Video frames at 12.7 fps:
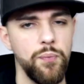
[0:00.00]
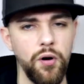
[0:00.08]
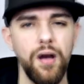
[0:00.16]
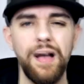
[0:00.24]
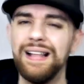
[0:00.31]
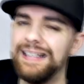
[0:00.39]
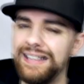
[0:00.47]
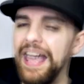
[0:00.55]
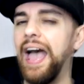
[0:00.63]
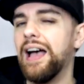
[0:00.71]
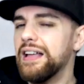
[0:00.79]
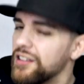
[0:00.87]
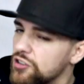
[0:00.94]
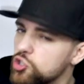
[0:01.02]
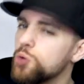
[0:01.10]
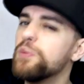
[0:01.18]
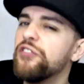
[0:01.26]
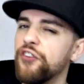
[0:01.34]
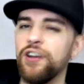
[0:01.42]
But yeah,
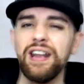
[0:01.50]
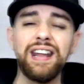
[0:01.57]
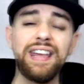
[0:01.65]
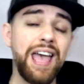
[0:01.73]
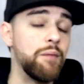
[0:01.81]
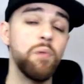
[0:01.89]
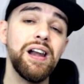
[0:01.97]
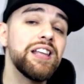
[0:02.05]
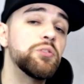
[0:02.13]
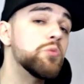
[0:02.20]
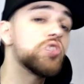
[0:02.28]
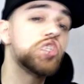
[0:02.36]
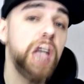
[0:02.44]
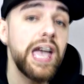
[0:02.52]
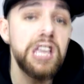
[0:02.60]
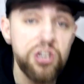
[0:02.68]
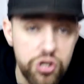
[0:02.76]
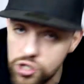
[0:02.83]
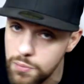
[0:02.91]
should be fun. And again, my list will
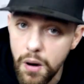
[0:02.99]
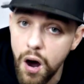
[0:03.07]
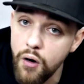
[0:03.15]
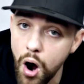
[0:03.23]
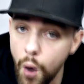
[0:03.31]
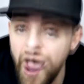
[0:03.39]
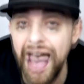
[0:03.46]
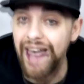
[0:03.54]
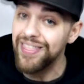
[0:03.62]
change tomorrow.